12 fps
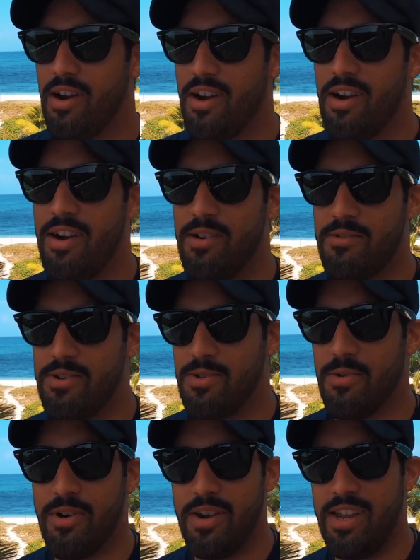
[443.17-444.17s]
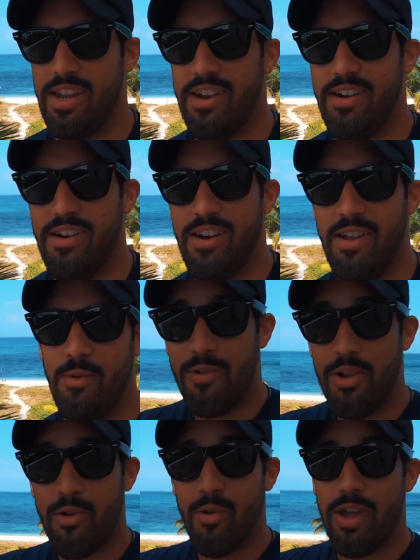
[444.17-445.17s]
our resort here.
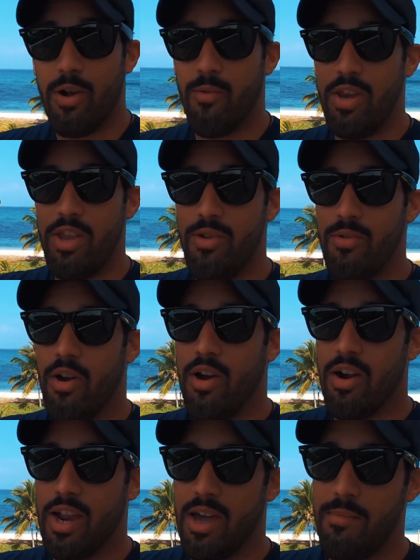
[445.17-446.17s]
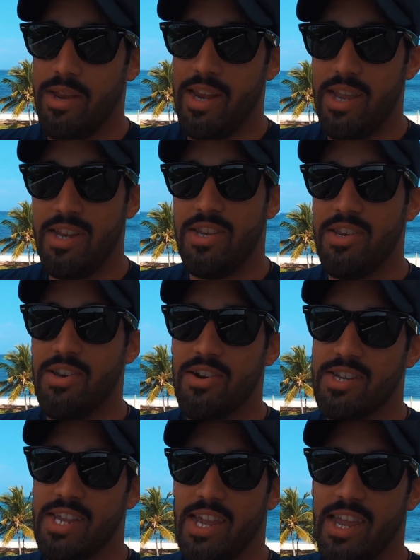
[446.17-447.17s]
Real quick, when you are coming into
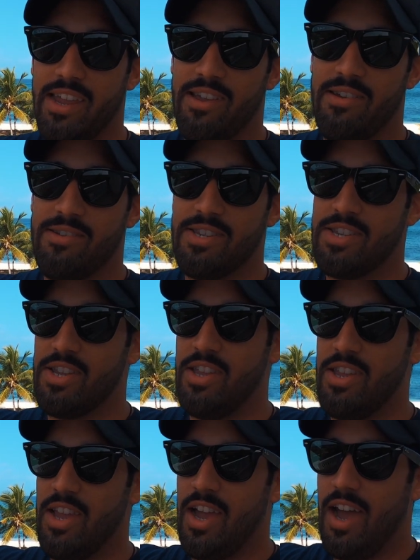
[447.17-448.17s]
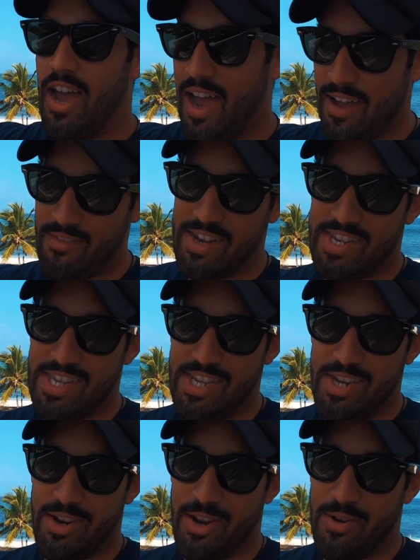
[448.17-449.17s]
Turks and Caicos, obviously
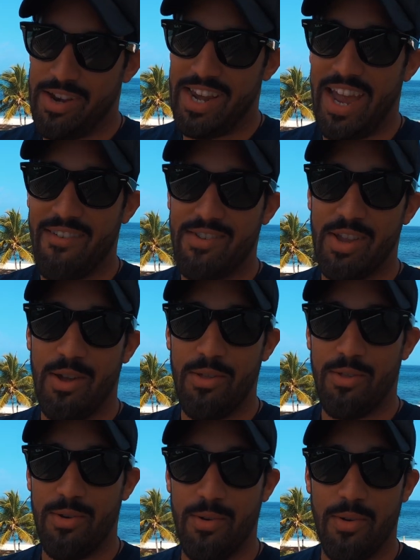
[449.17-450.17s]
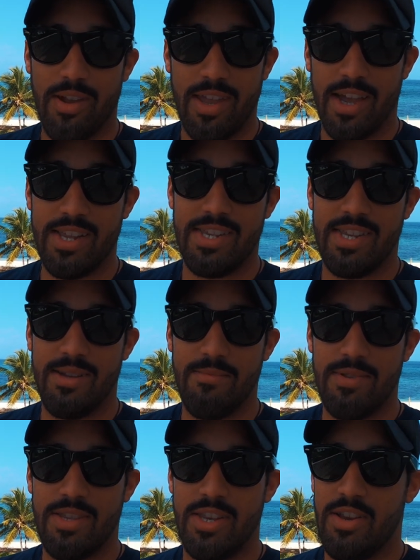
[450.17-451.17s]
you're going to have to go through
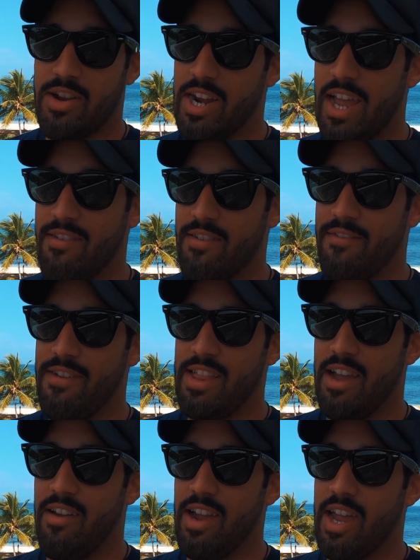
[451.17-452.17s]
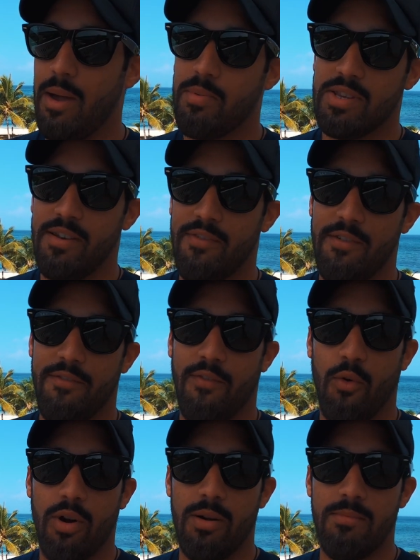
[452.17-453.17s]
customs. You're going to have to fill out a couple different
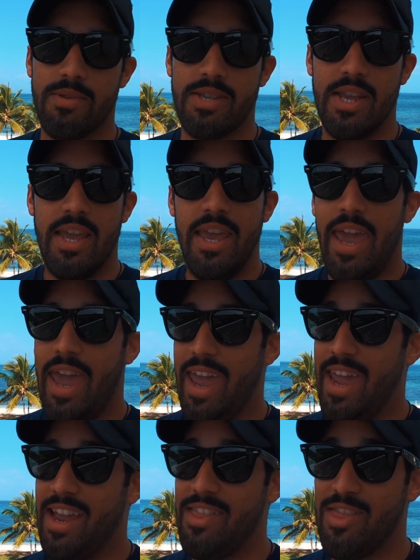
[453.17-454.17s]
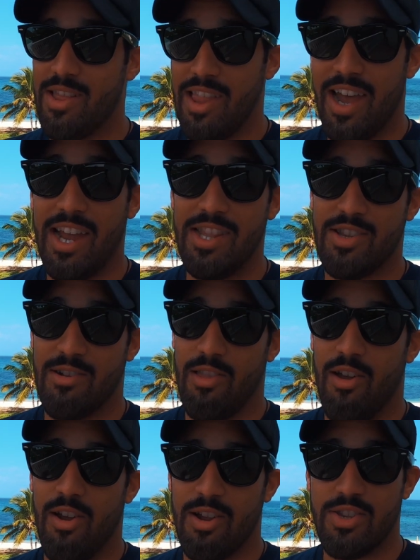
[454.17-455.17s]
forms, and the lines are
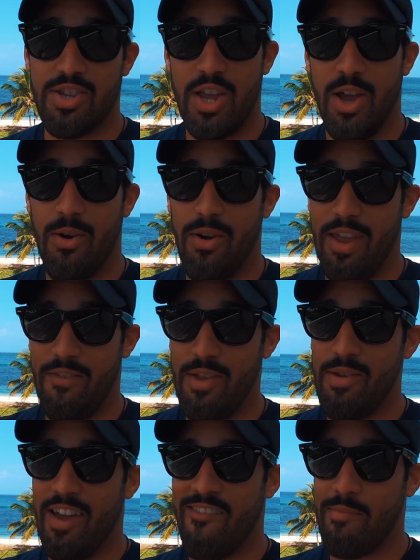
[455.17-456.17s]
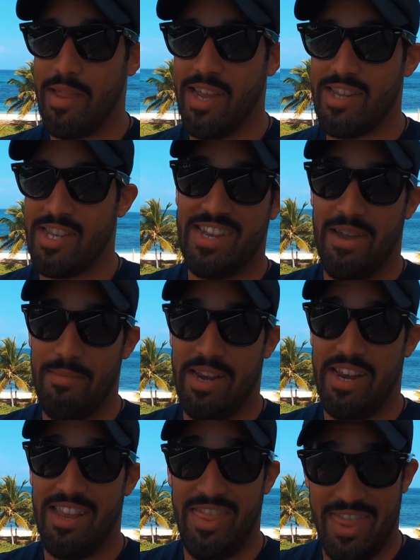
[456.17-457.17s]
long. So if you have plans coming
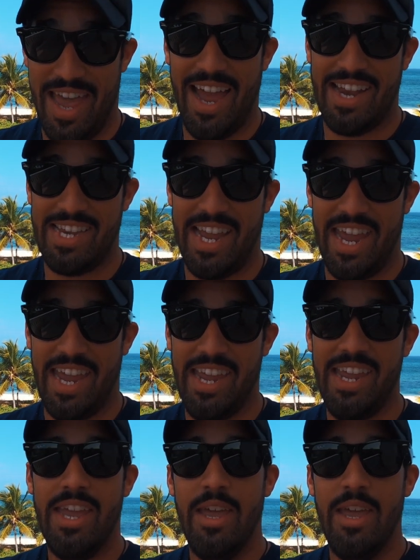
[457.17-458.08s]
in that day,